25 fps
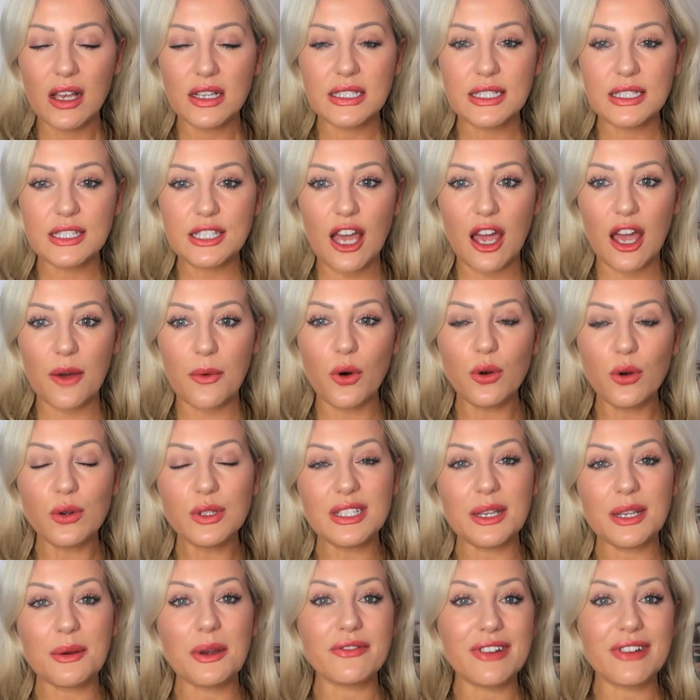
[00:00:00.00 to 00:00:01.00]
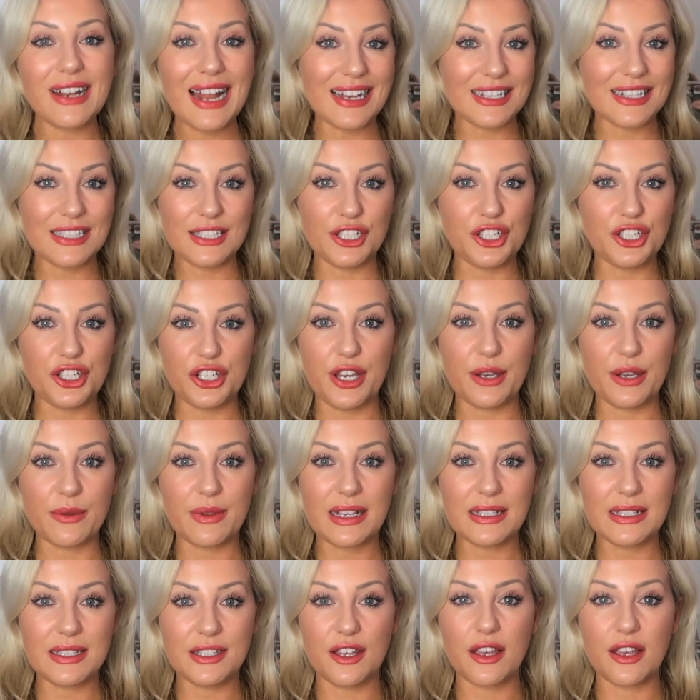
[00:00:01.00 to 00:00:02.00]
So also it relaxes you,
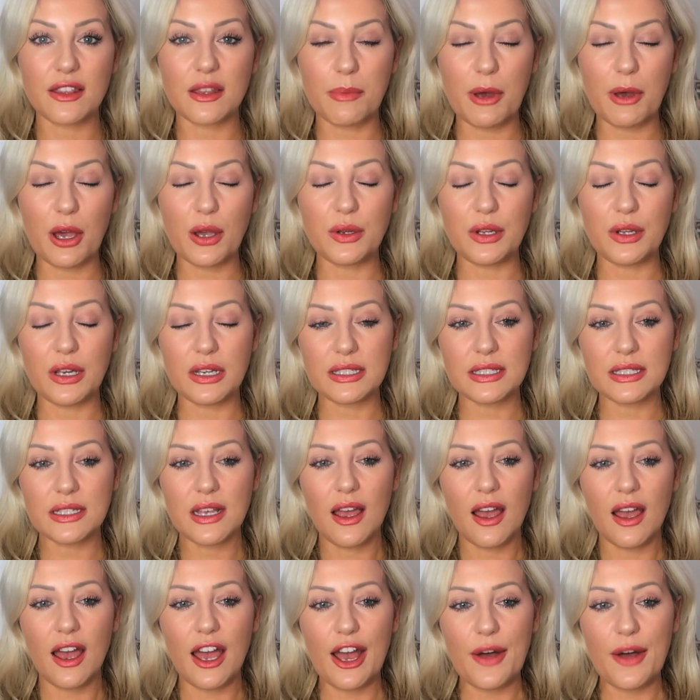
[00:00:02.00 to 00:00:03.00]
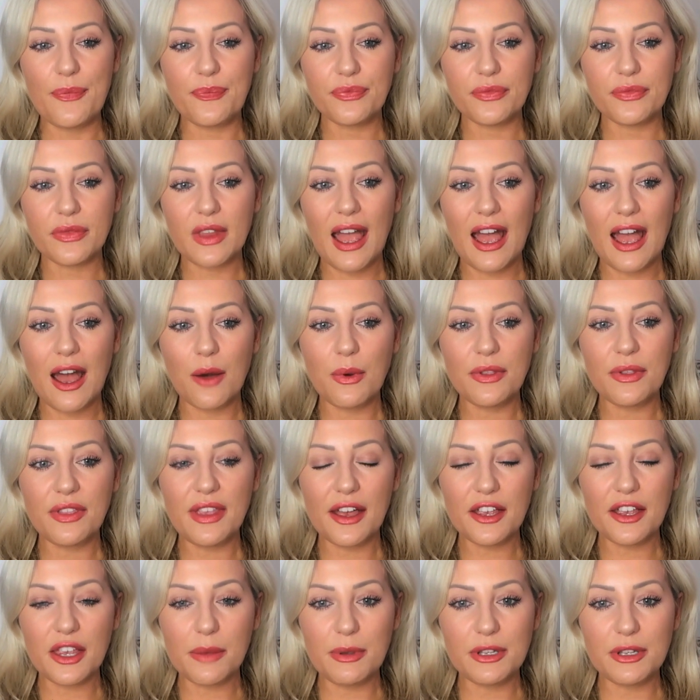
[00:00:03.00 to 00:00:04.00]
that's the other bonus. Now with
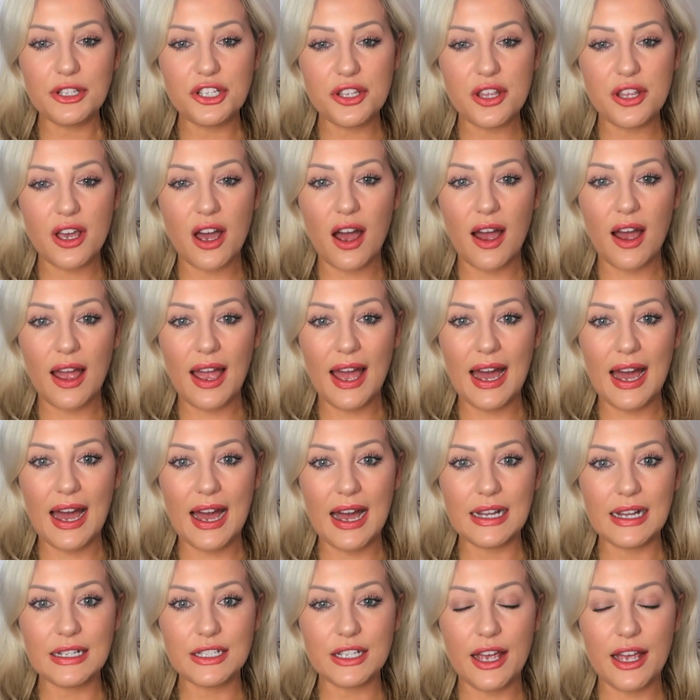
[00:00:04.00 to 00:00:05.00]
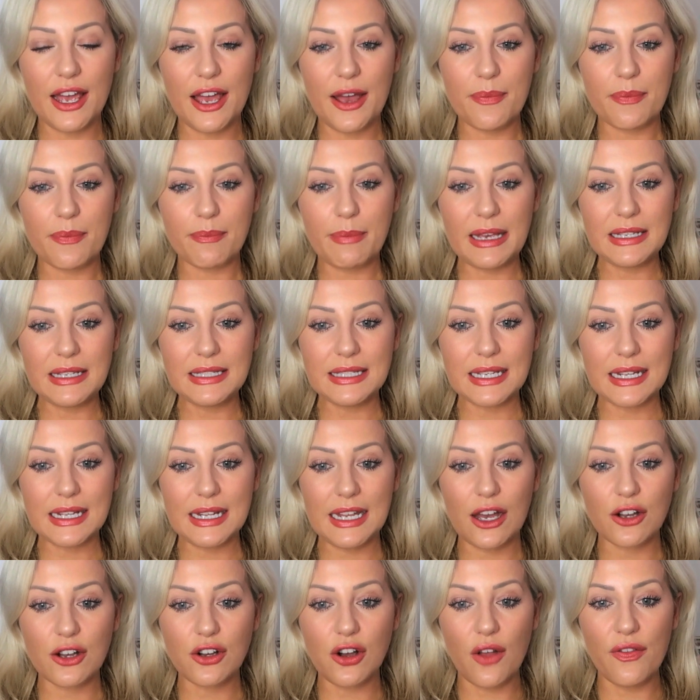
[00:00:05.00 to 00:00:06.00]
the acupuncture that I had,
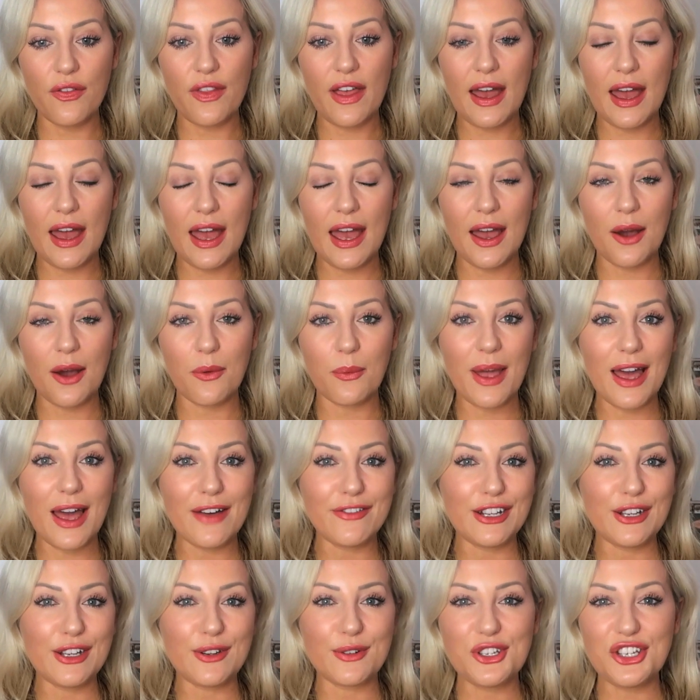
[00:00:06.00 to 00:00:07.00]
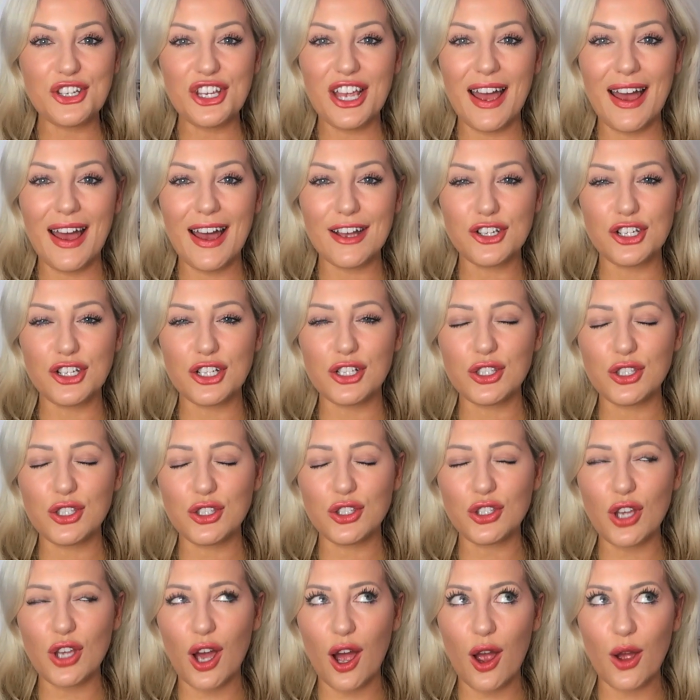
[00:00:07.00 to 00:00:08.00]
basically I got there, we have a little chat. She's
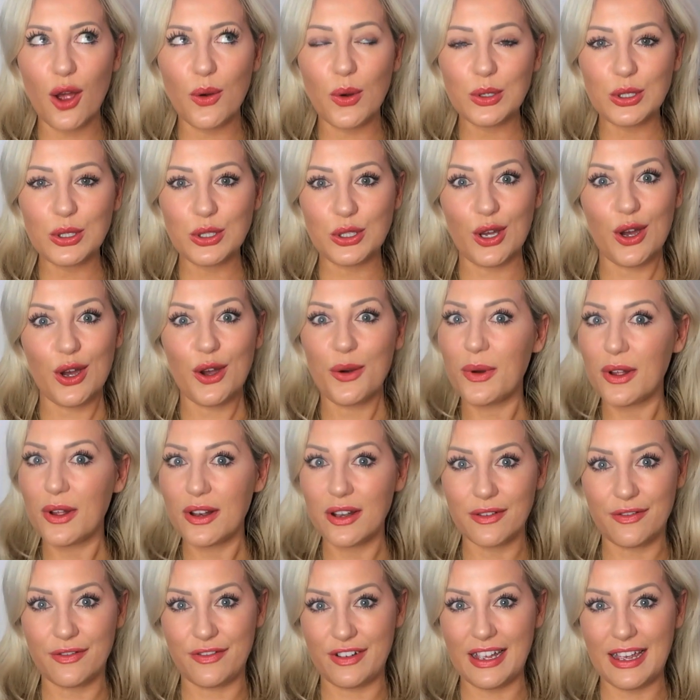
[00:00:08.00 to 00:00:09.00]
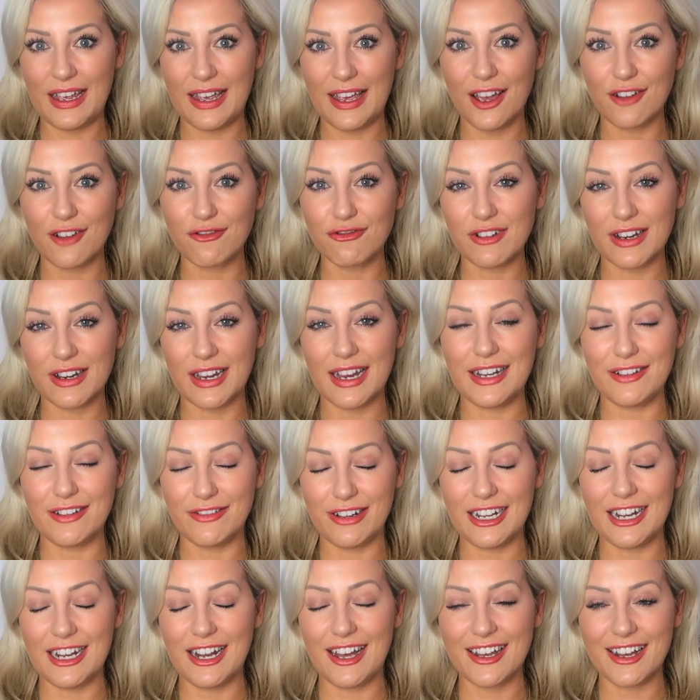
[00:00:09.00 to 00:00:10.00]
so lovely, I
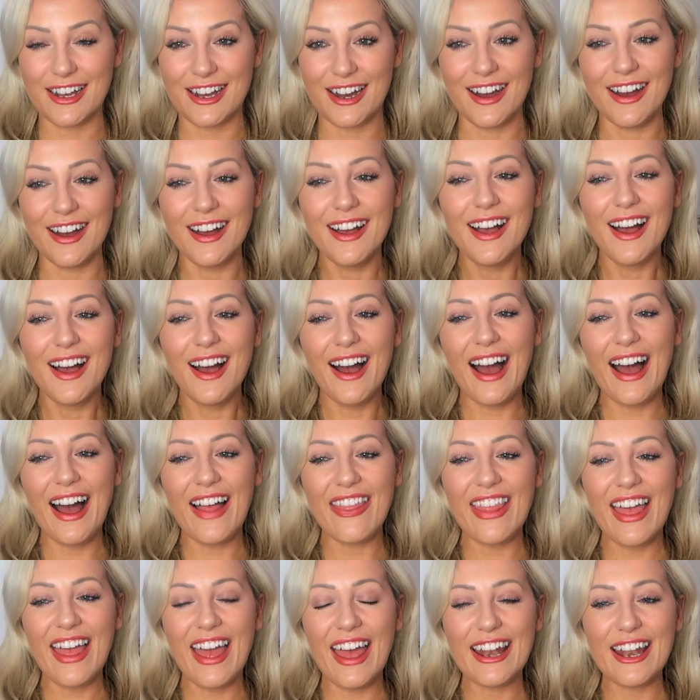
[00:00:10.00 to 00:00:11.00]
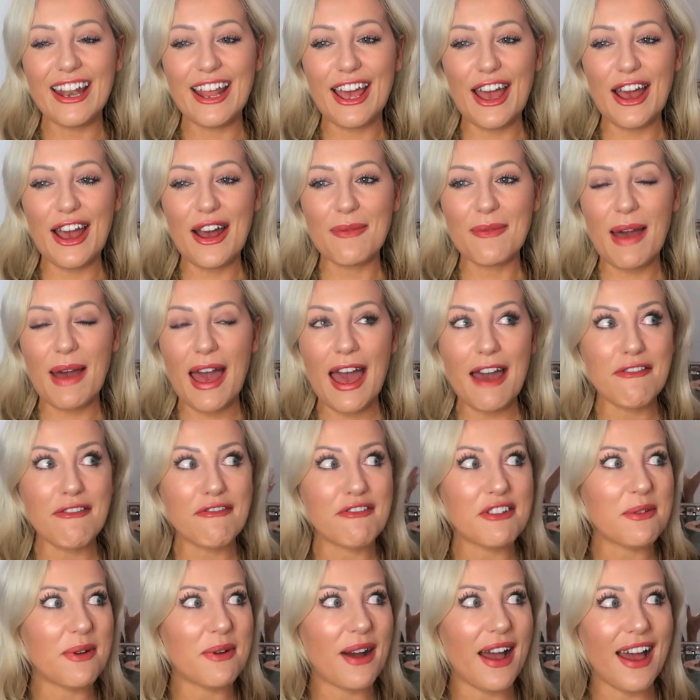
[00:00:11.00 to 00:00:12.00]
really like her. And then
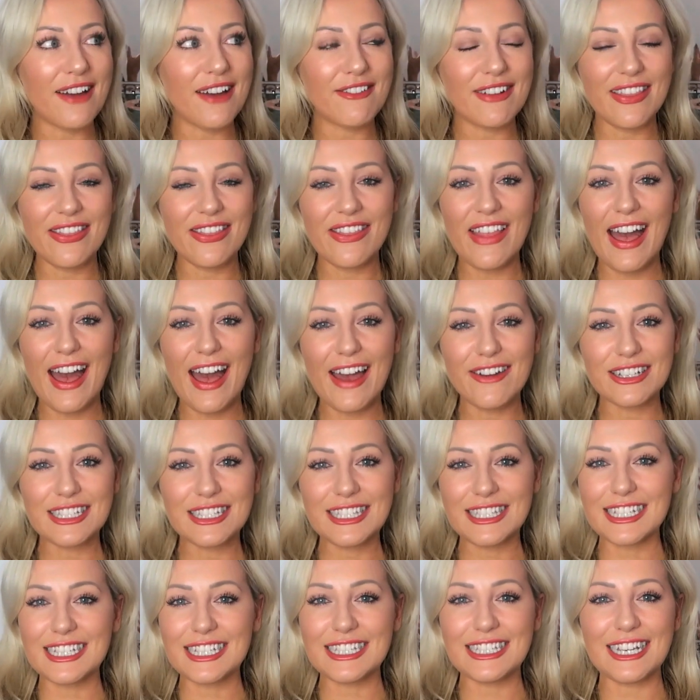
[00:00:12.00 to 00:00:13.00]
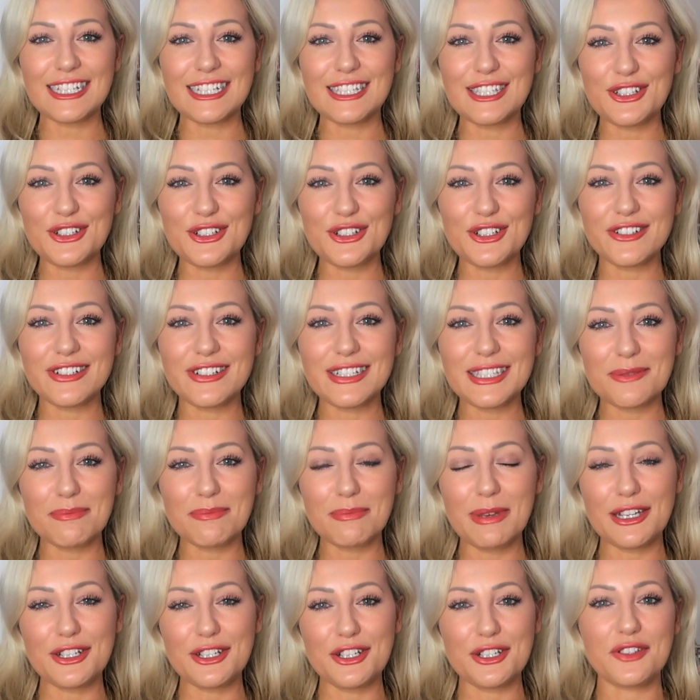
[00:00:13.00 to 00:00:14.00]
everywhere in there is success stories
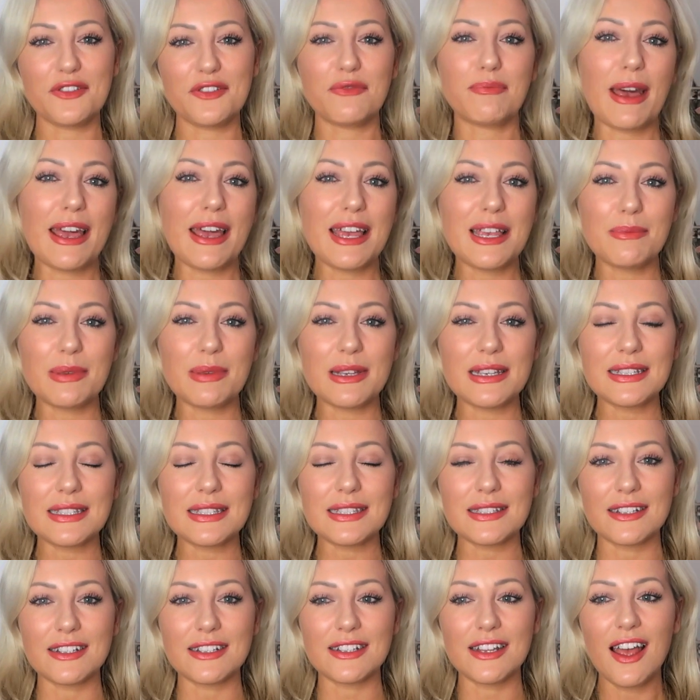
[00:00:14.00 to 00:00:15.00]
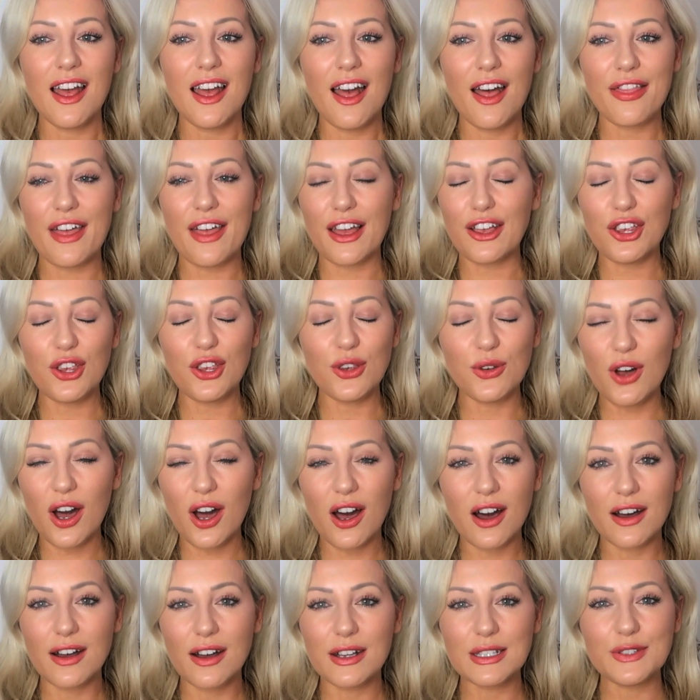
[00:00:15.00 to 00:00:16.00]
and pictures of babies and thank you
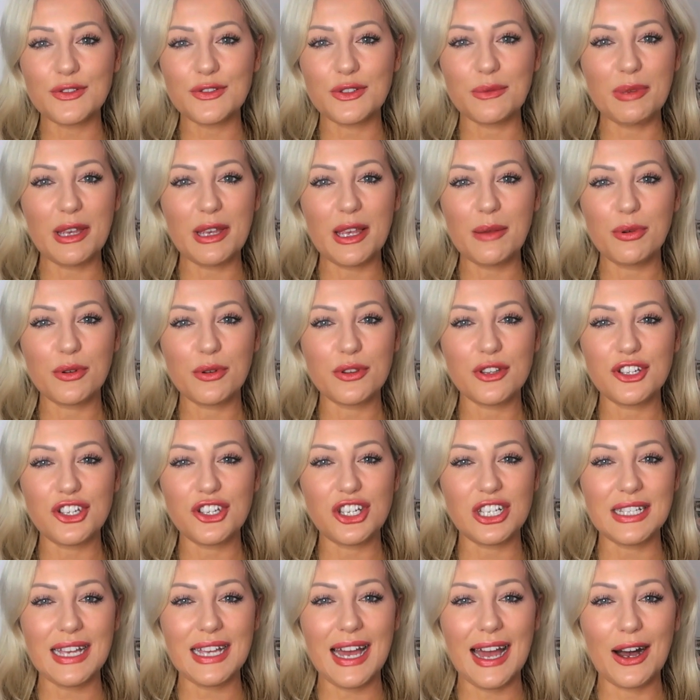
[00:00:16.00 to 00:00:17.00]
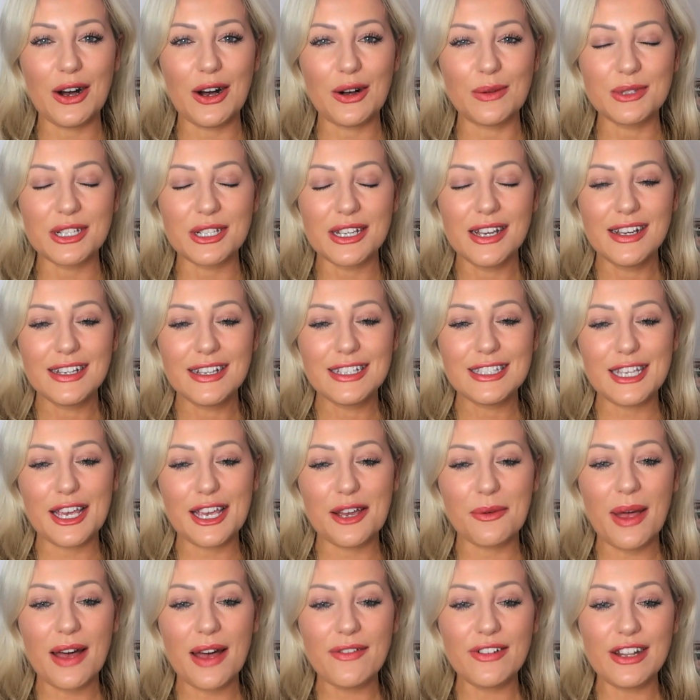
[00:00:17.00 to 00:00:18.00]
cards from people that she's helped.
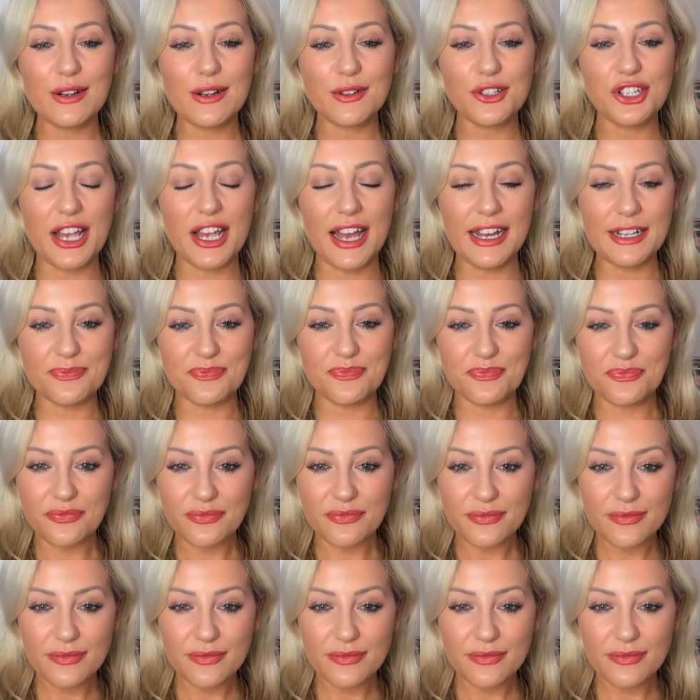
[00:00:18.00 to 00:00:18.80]
So we have a little chat.